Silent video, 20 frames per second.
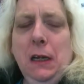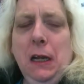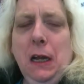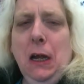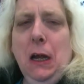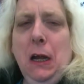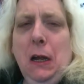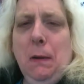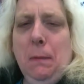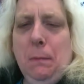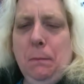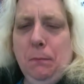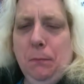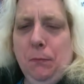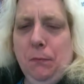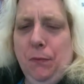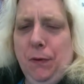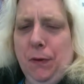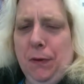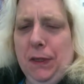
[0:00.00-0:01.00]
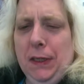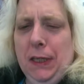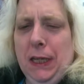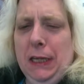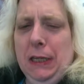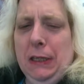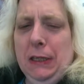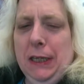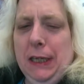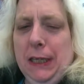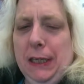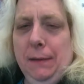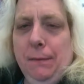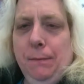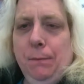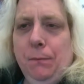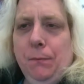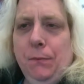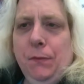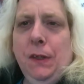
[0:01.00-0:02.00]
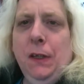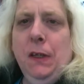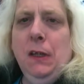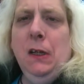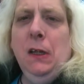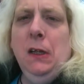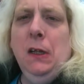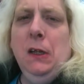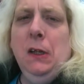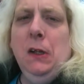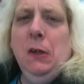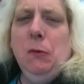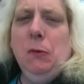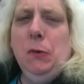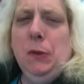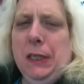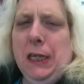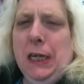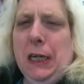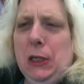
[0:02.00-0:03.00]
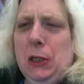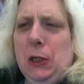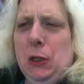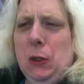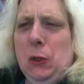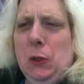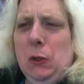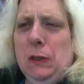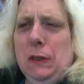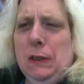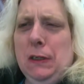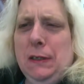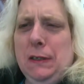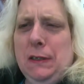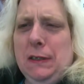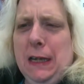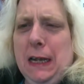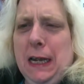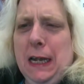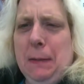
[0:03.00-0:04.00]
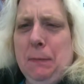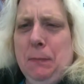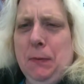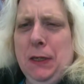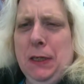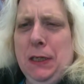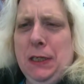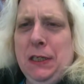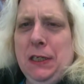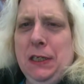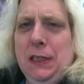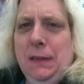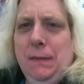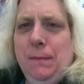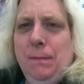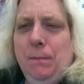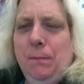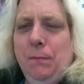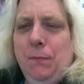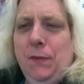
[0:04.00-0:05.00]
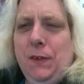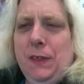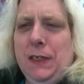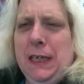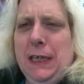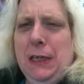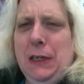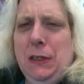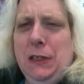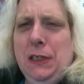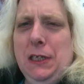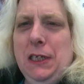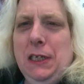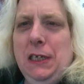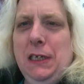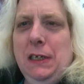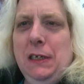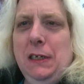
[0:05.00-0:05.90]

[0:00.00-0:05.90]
Very likely. Would that hurt the hybrids sales?